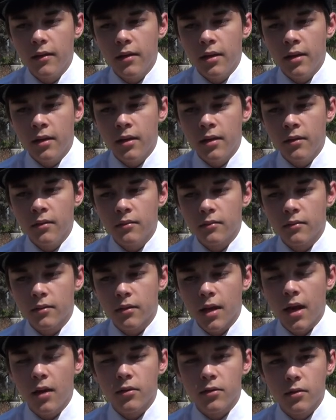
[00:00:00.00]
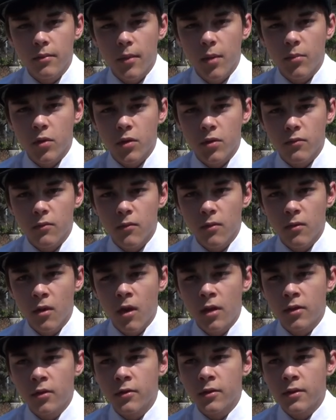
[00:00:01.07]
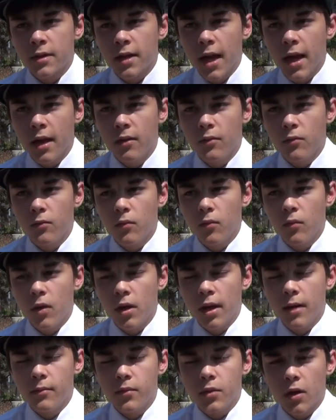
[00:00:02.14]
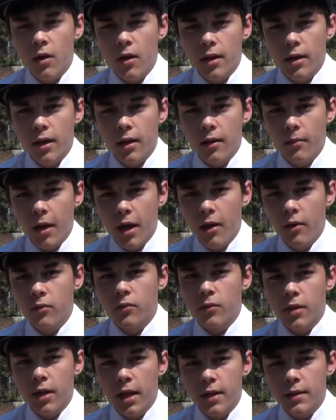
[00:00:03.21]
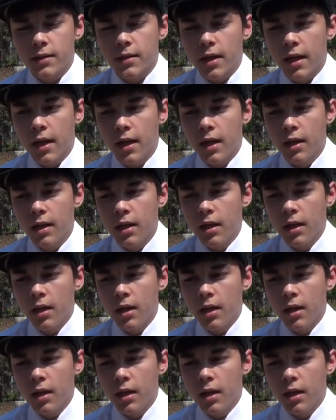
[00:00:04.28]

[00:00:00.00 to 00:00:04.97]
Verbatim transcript: the council members will understand what I'm talking about when I say,